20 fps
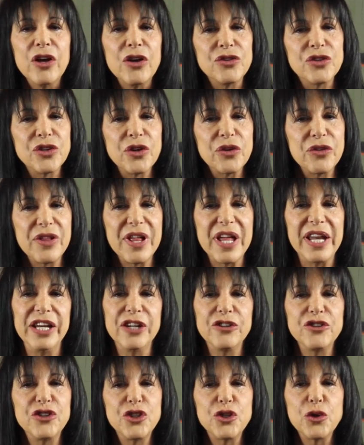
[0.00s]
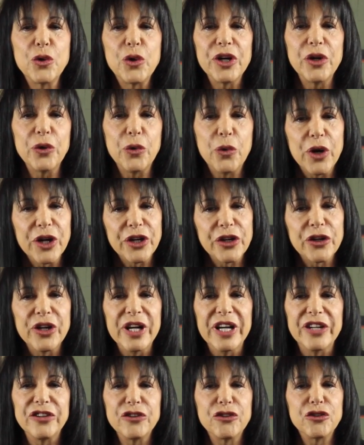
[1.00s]
so that in short
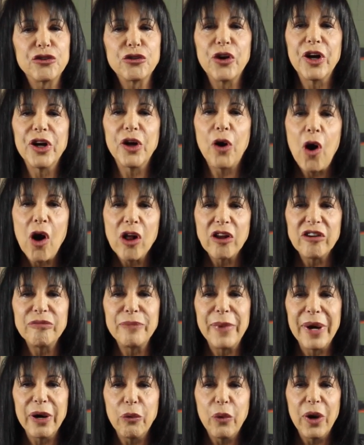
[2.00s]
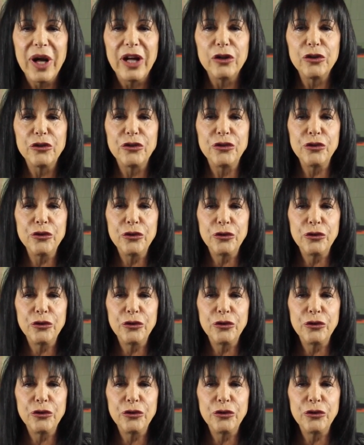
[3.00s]
order it destroyed all of my well